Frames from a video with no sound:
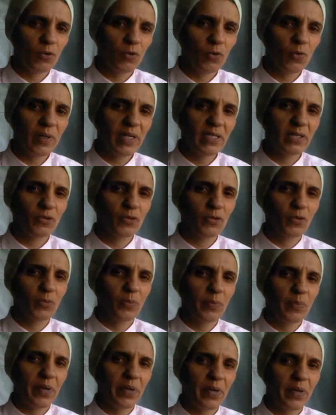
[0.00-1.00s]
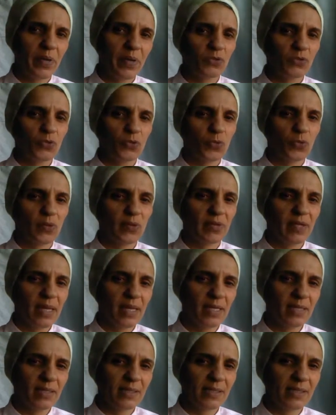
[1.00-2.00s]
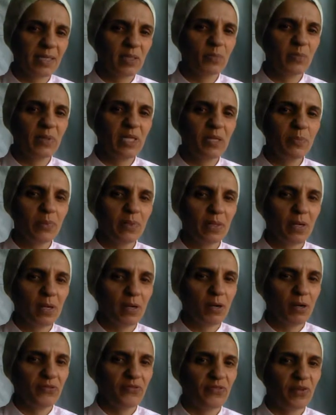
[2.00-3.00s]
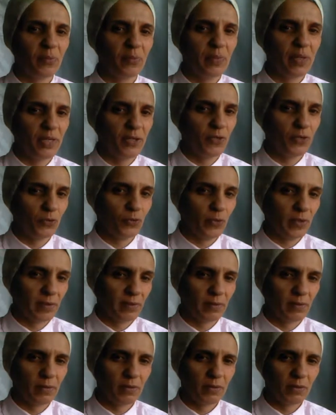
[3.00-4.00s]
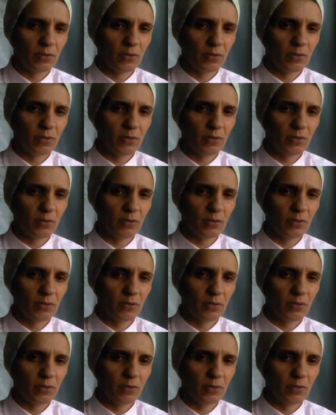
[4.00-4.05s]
always compared to things that people are familiar with.